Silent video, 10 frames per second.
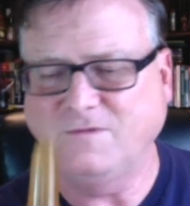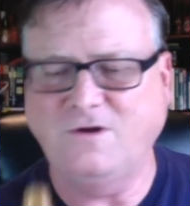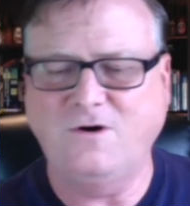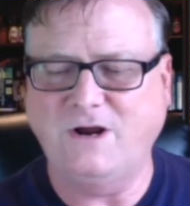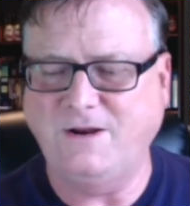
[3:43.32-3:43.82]

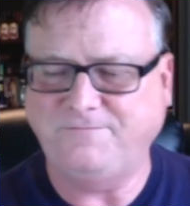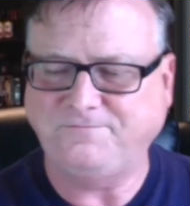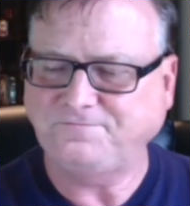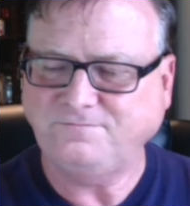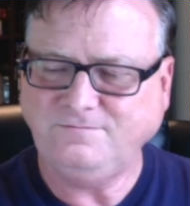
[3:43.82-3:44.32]
All right.
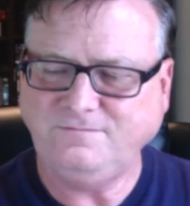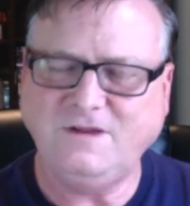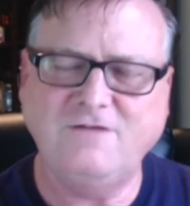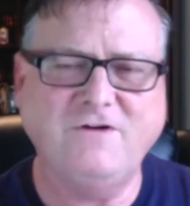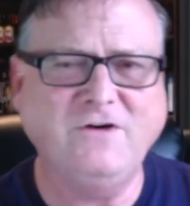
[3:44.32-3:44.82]

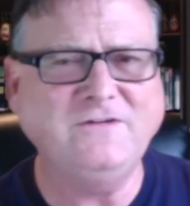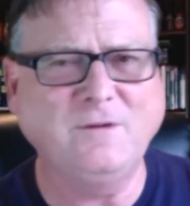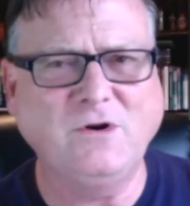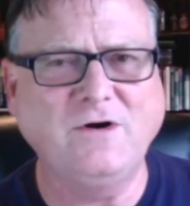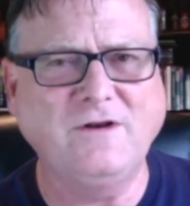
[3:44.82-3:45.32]
Very
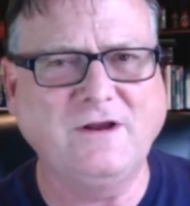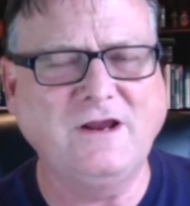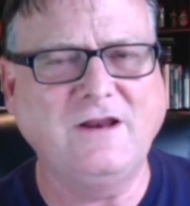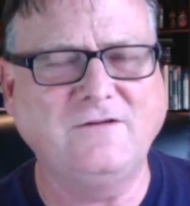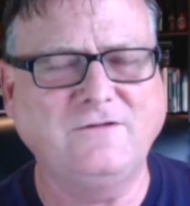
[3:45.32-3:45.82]
similar
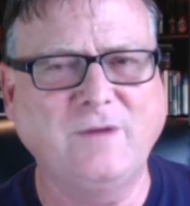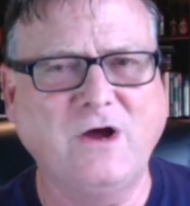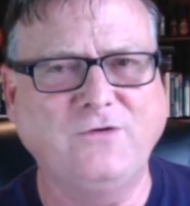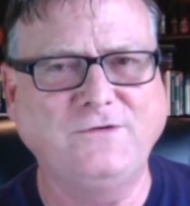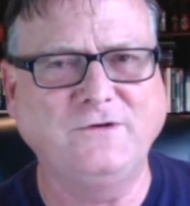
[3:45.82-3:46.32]
in the
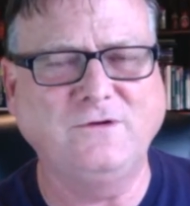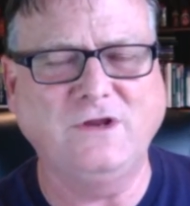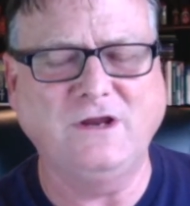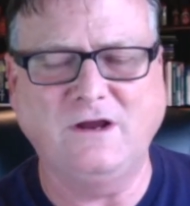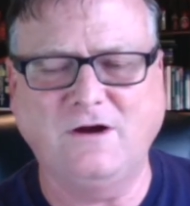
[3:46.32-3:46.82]
smell to
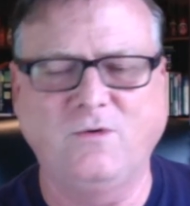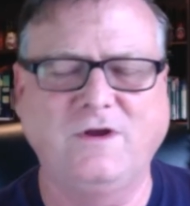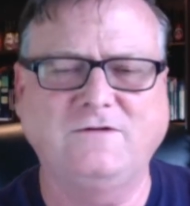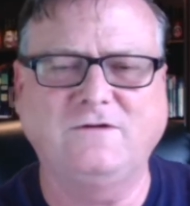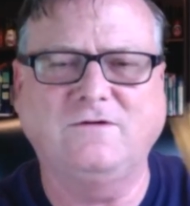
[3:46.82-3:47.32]
the
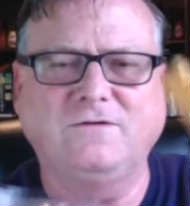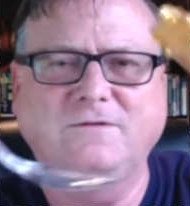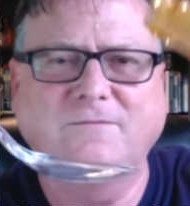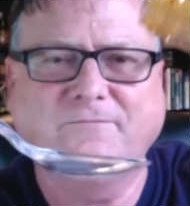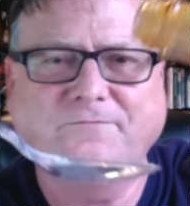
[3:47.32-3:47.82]

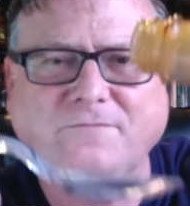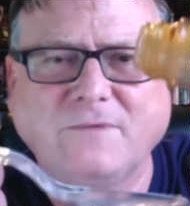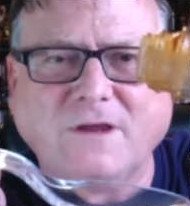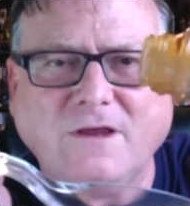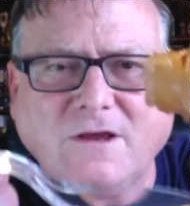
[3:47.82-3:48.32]
originals.
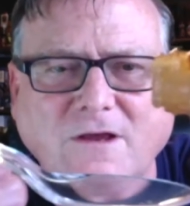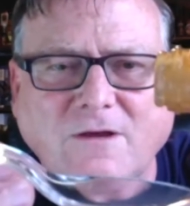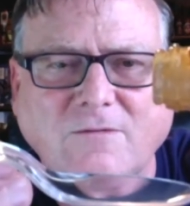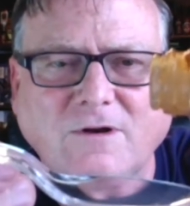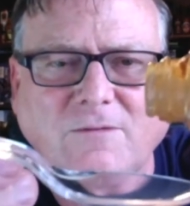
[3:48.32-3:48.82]

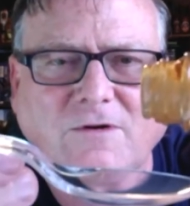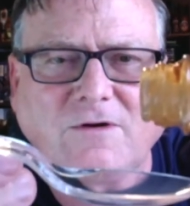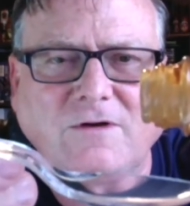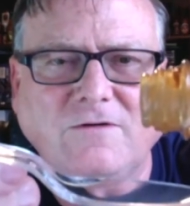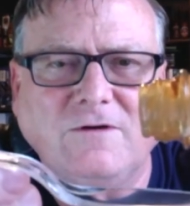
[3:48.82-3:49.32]
Let me go
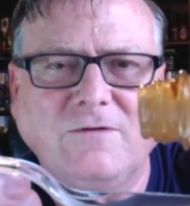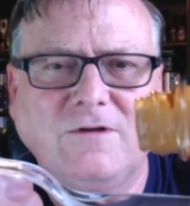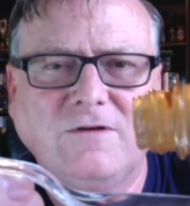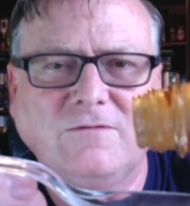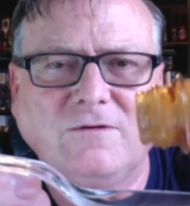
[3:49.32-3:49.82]
ahead and show you
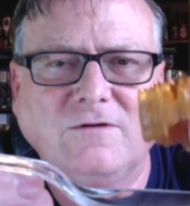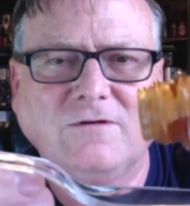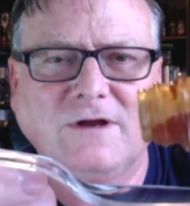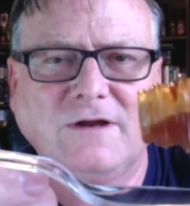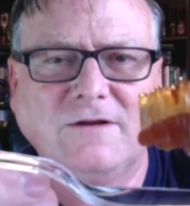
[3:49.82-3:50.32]
what this one
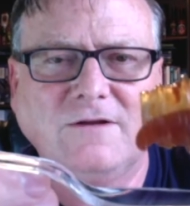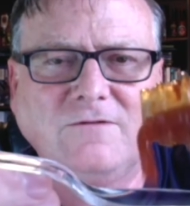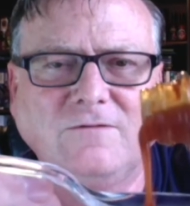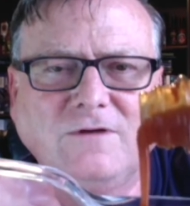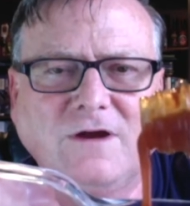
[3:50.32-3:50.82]
looks like. Now,
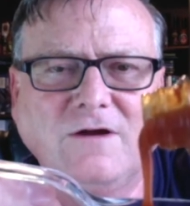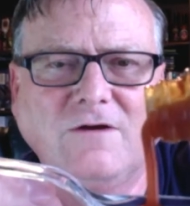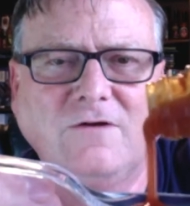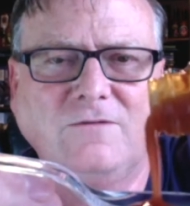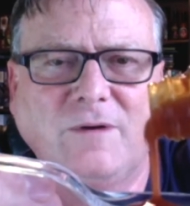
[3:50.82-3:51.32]
this one's got
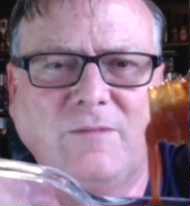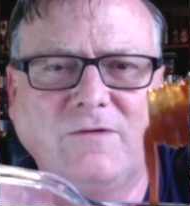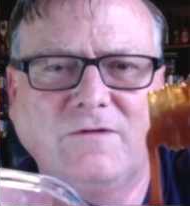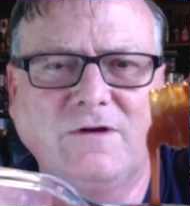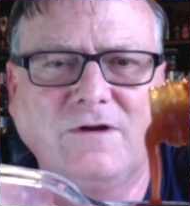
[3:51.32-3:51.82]
ghost
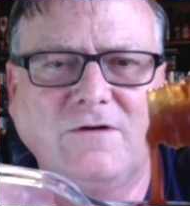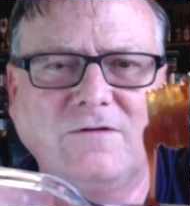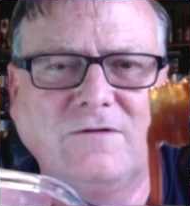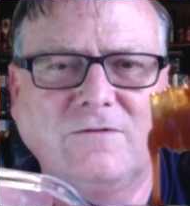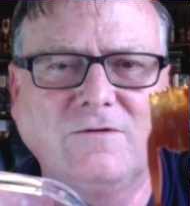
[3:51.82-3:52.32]
peppers in here,
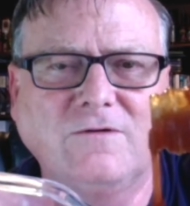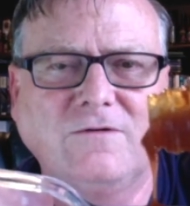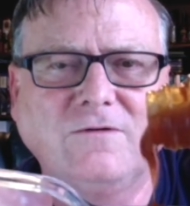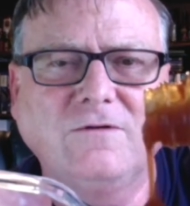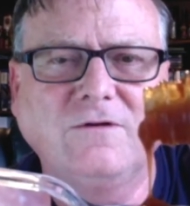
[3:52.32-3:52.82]
so we'll
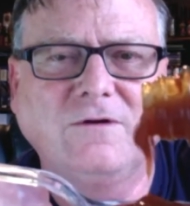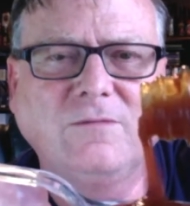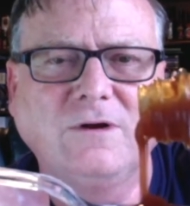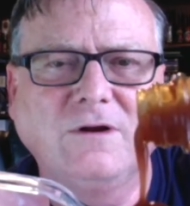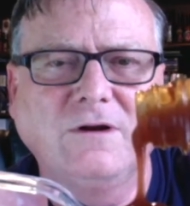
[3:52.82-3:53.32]
just do a little
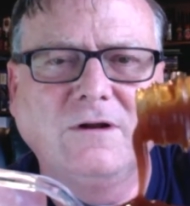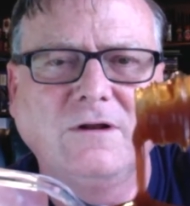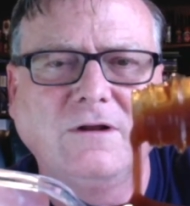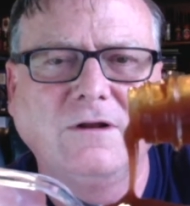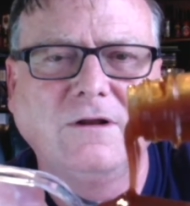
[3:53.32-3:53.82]
bit.
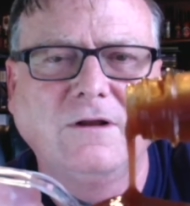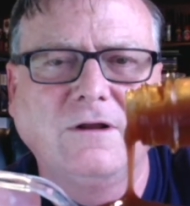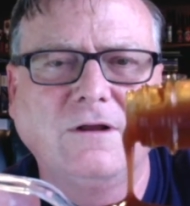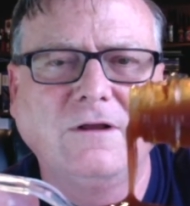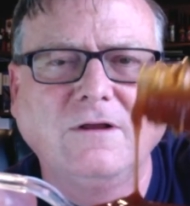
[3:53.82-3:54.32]

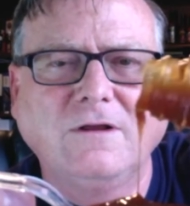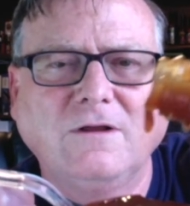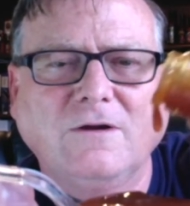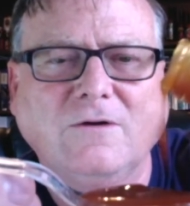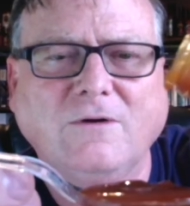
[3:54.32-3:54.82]

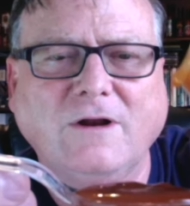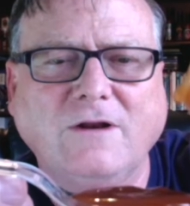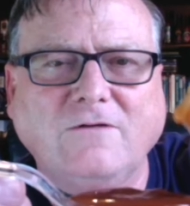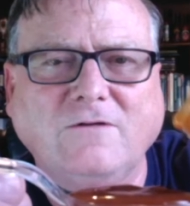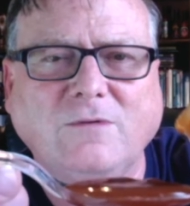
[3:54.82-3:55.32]
All right.
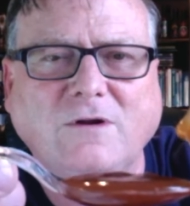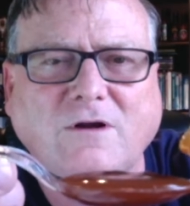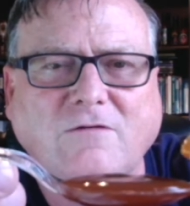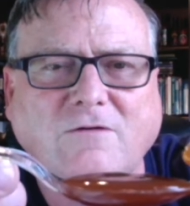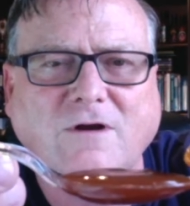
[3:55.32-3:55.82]
That should be
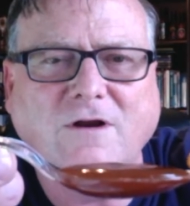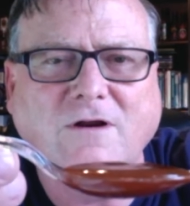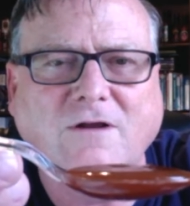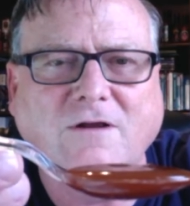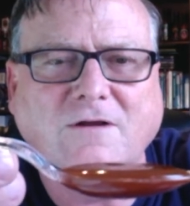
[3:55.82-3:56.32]
enough, right?
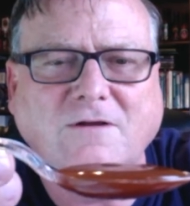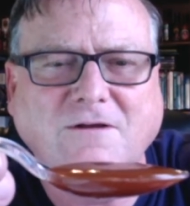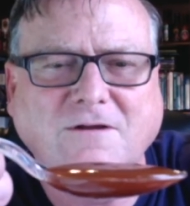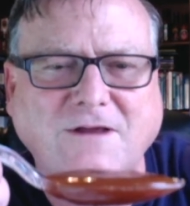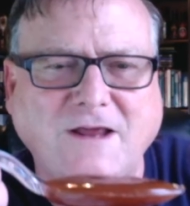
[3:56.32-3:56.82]

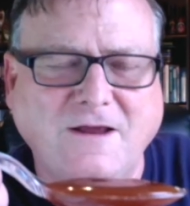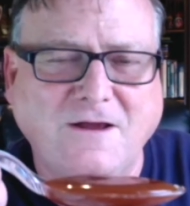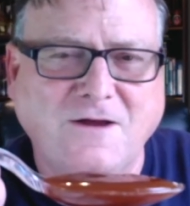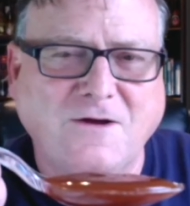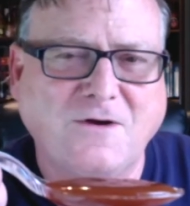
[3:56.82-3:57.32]

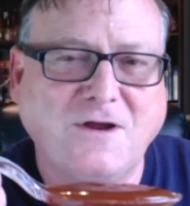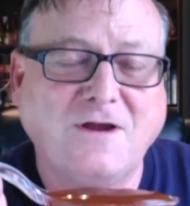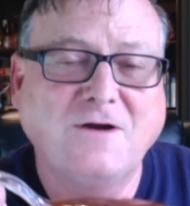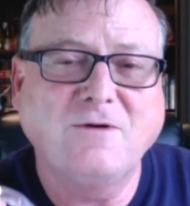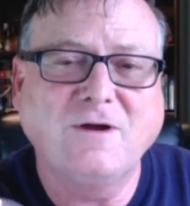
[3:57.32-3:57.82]
Okay,
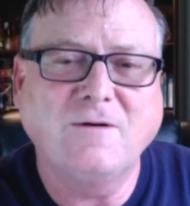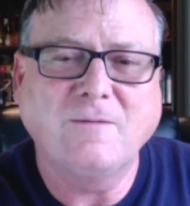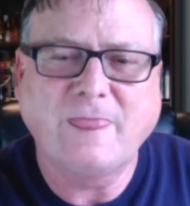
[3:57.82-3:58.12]
here we go.